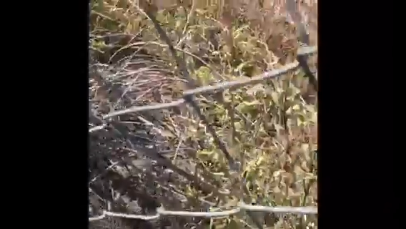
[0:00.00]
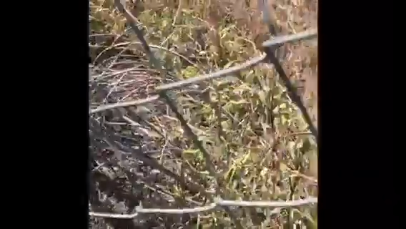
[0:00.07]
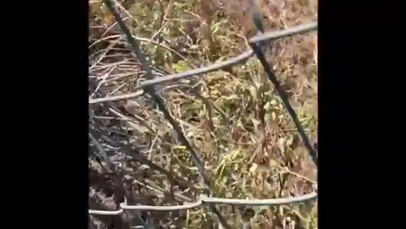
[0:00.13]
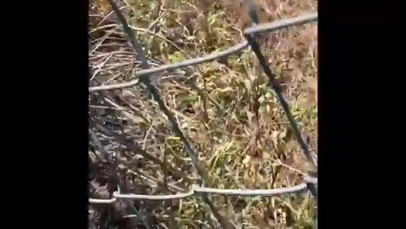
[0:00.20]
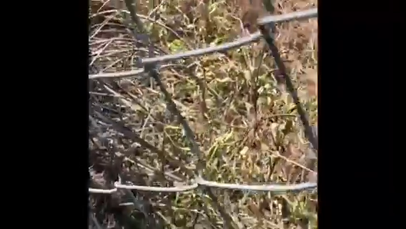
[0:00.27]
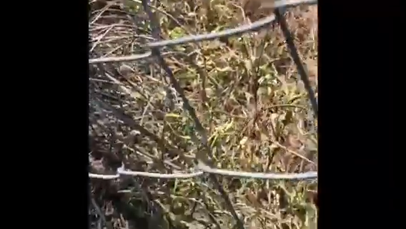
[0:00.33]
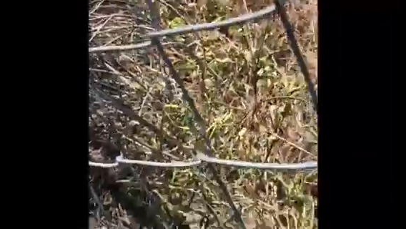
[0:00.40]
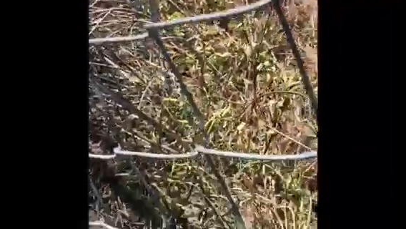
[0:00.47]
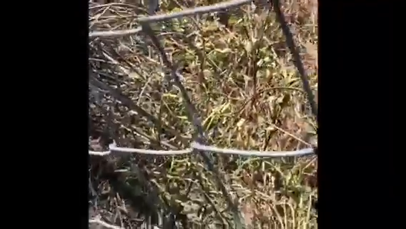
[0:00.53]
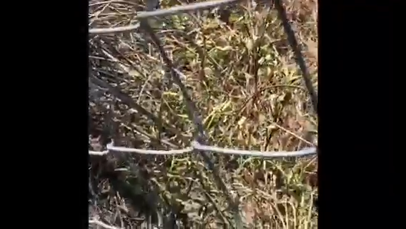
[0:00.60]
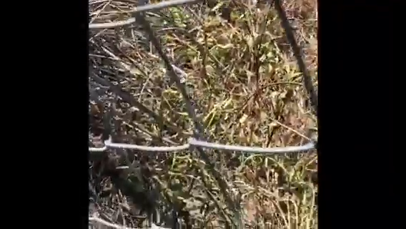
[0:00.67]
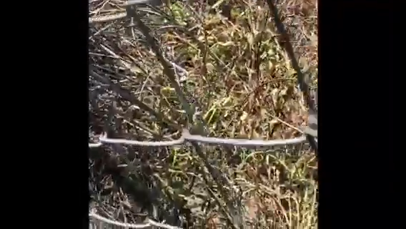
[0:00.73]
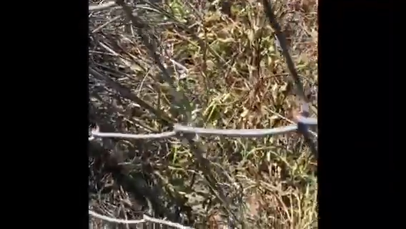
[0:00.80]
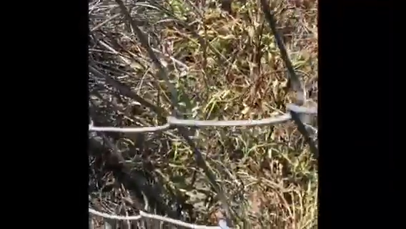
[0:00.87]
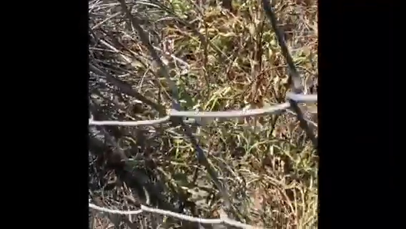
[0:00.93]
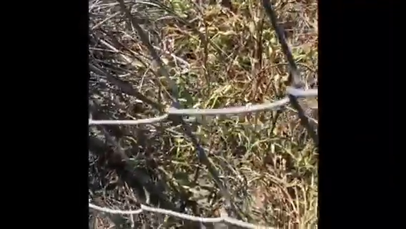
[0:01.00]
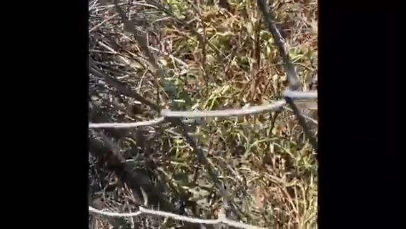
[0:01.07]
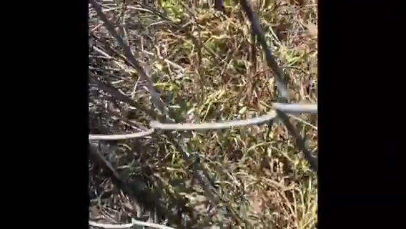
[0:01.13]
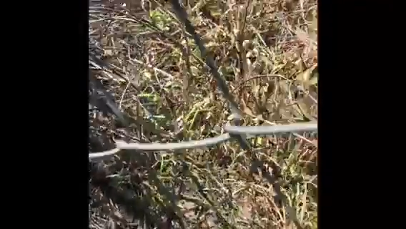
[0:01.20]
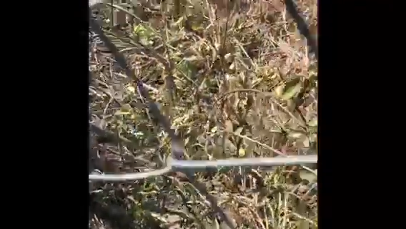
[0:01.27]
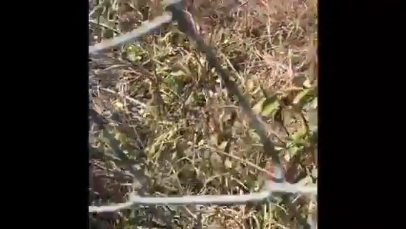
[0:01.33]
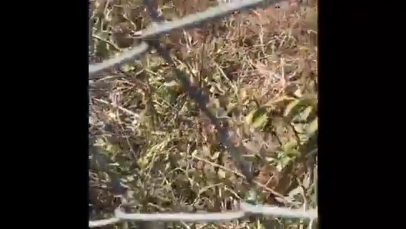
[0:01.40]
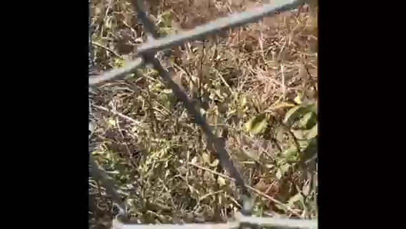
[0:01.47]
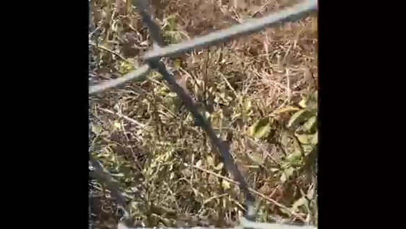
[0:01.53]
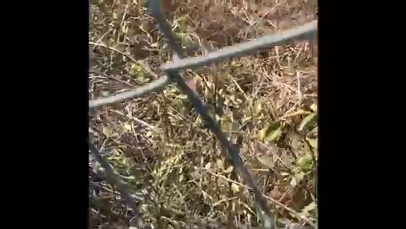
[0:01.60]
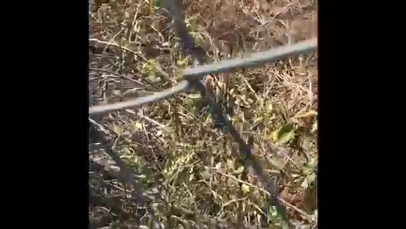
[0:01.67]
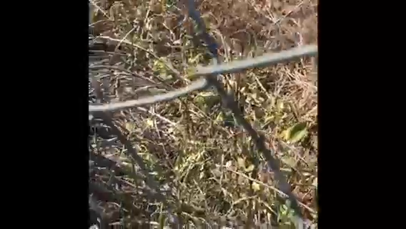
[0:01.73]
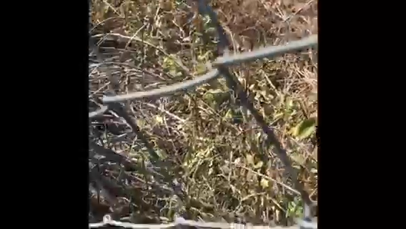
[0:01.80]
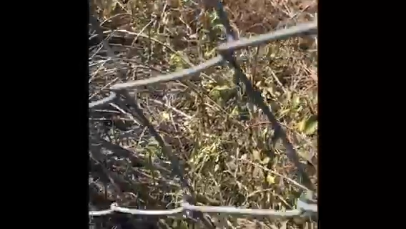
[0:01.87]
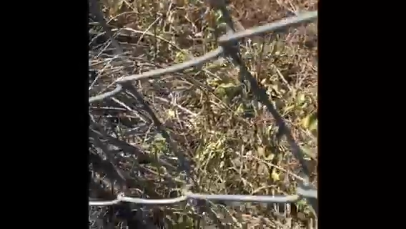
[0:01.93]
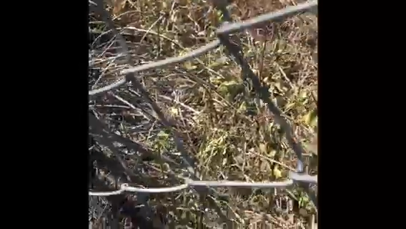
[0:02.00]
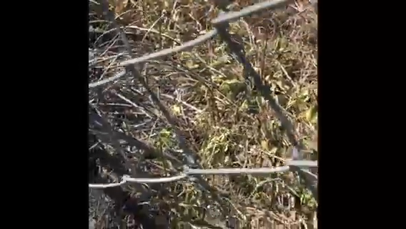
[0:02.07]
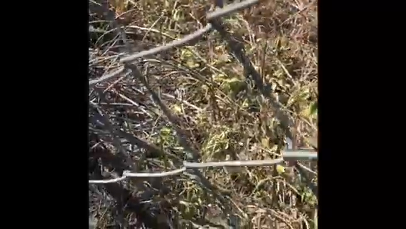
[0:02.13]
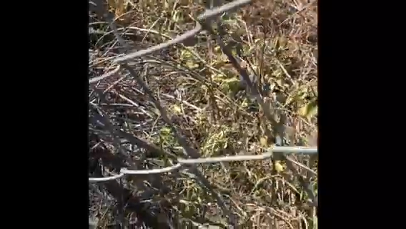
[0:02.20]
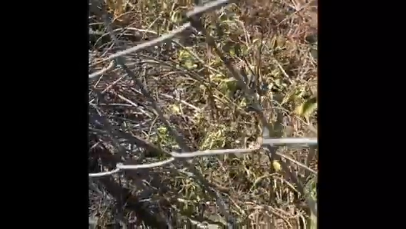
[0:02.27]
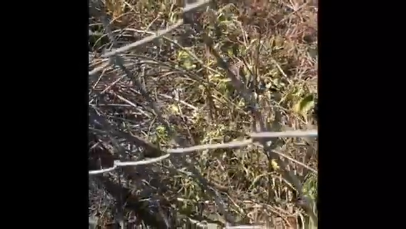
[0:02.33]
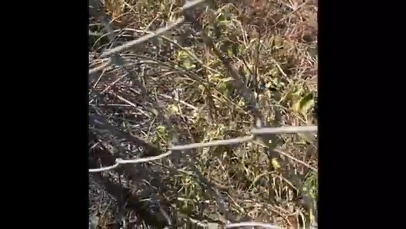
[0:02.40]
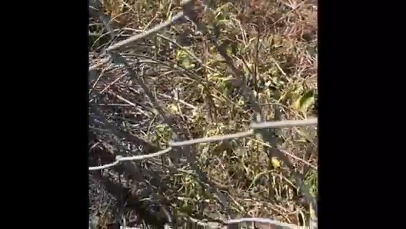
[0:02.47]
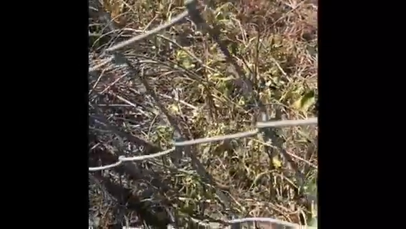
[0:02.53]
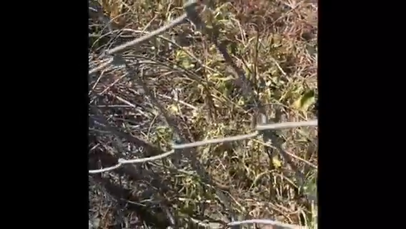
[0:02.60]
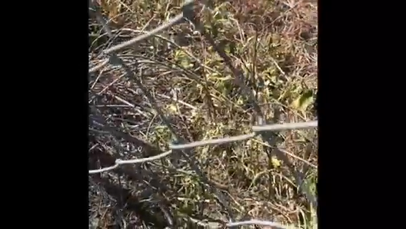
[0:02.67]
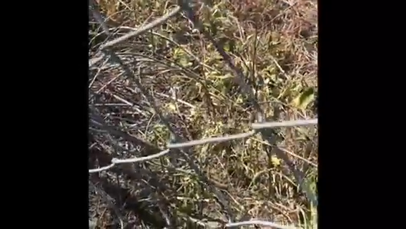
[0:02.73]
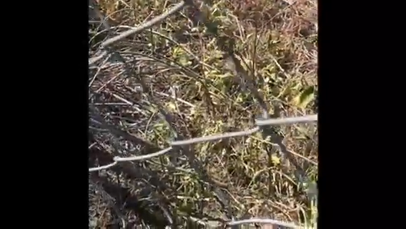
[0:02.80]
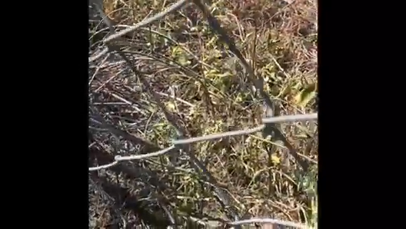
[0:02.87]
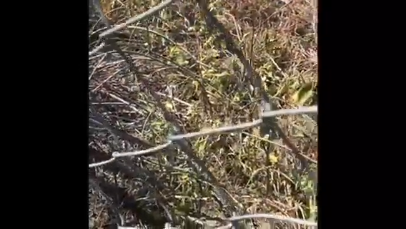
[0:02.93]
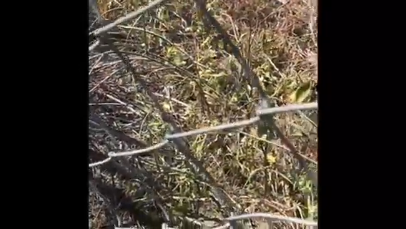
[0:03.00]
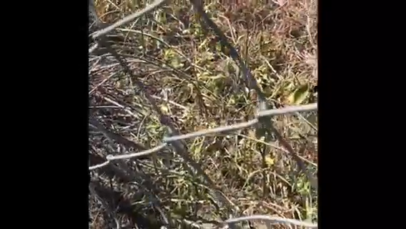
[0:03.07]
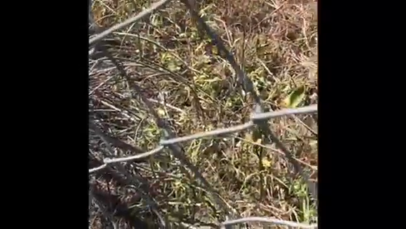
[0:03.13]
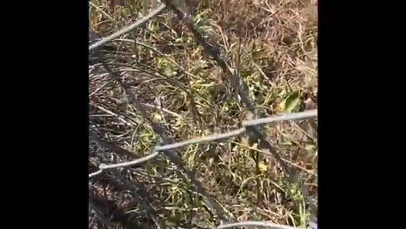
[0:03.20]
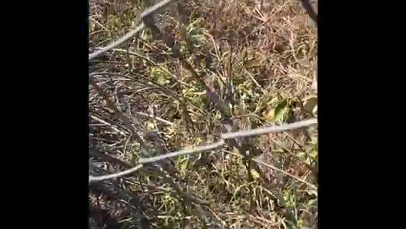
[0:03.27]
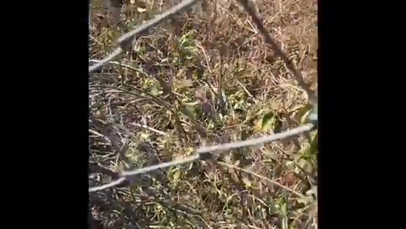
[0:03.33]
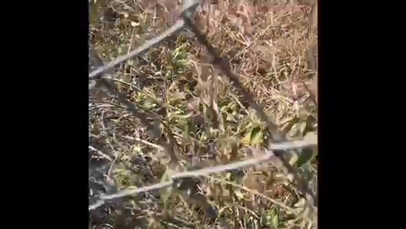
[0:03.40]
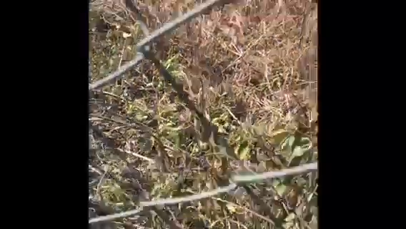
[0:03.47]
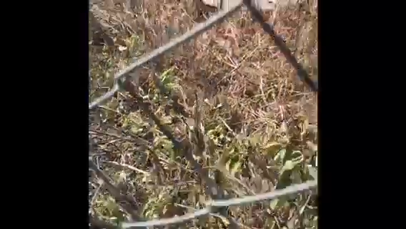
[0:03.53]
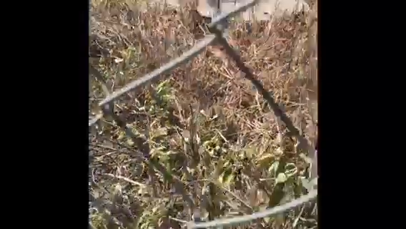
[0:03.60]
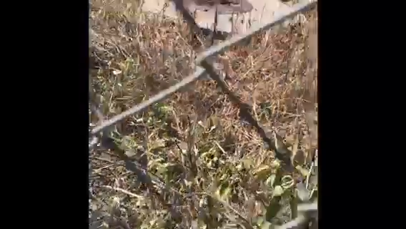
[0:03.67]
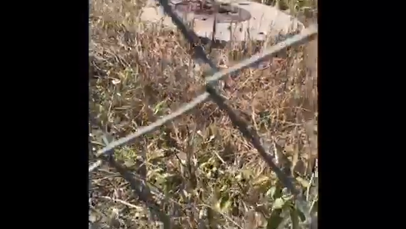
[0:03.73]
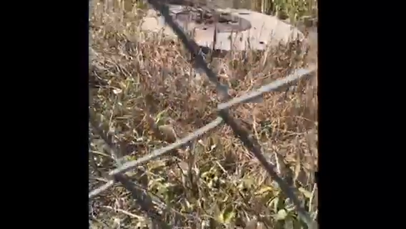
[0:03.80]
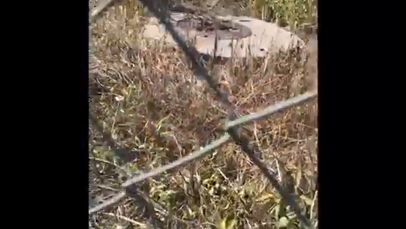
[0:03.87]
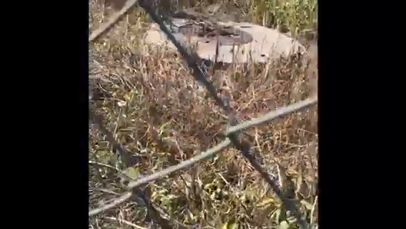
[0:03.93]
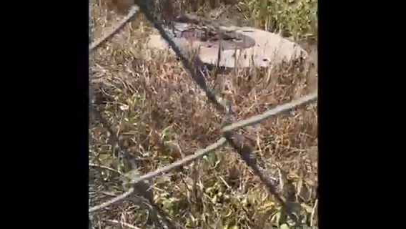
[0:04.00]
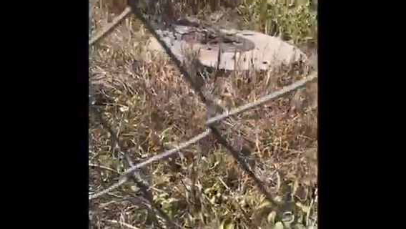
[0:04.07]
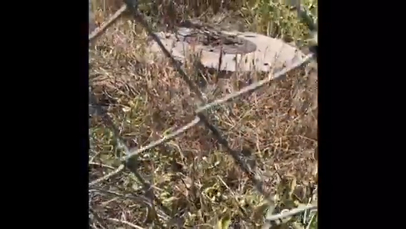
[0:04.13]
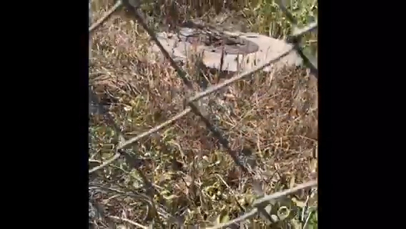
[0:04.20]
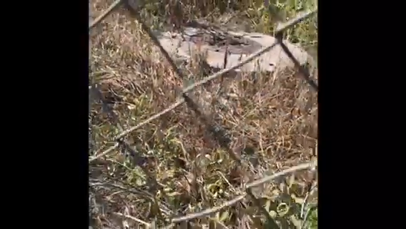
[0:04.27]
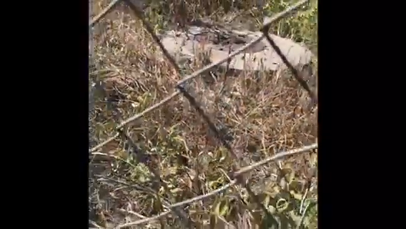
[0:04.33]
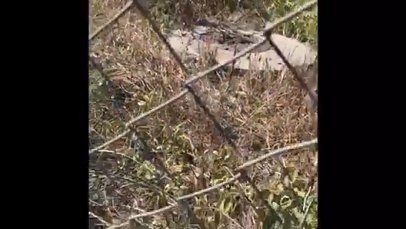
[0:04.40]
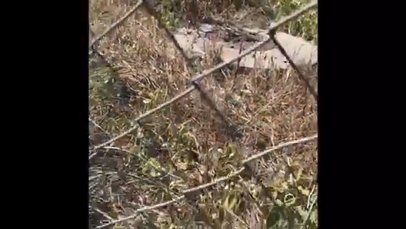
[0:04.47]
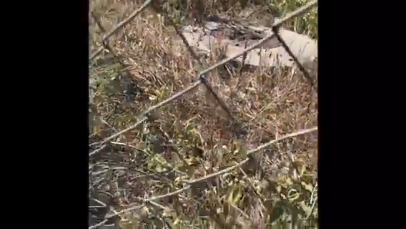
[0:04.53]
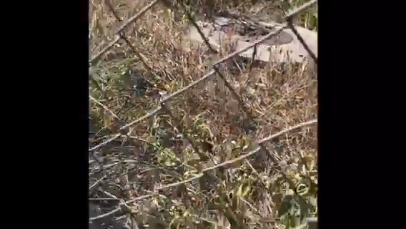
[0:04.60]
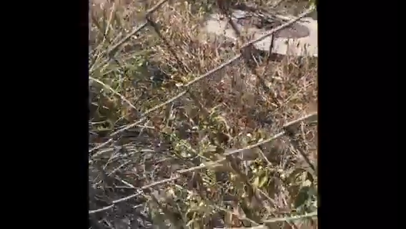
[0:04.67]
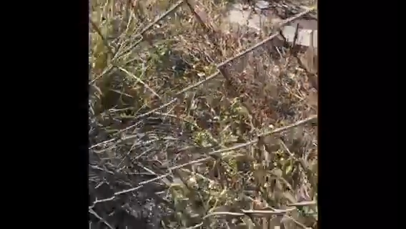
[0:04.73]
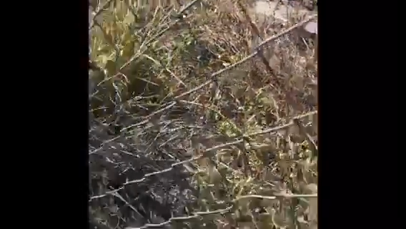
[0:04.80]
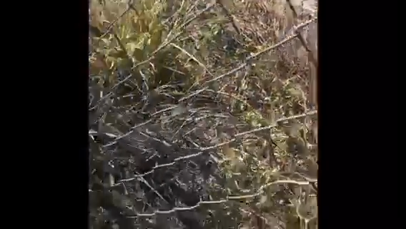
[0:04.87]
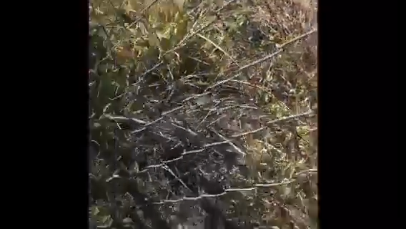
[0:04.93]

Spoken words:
Nobody's mouth can be seen.